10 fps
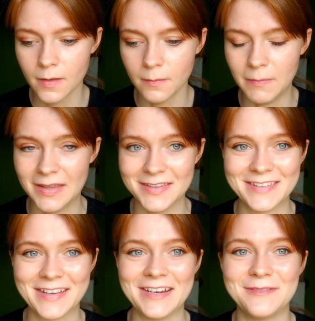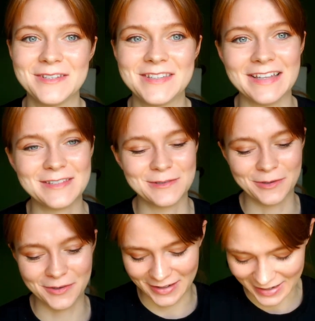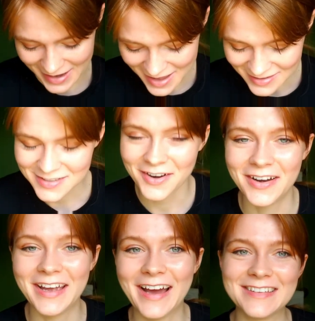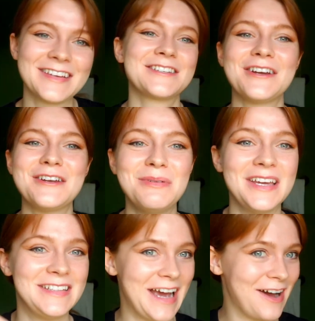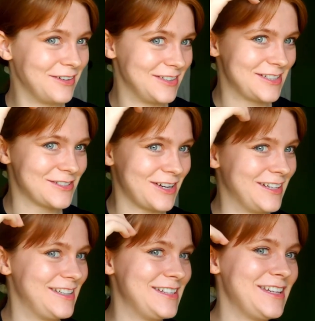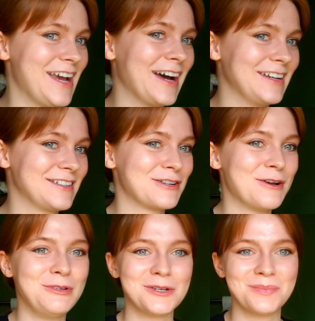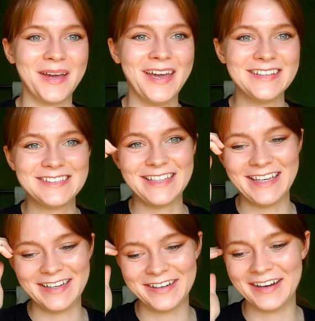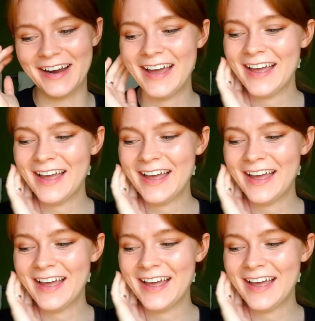man, this is kind of a sad story. Sorry guys, not trying to be a downer, just trying to teach you how to trim your bangs here.